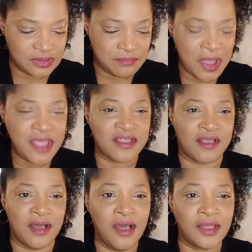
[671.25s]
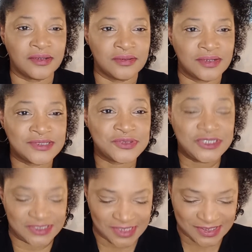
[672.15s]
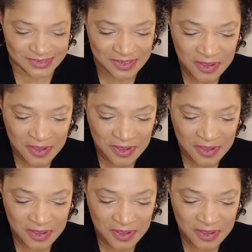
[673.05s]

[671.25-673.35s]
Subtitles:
My God. That's what she says.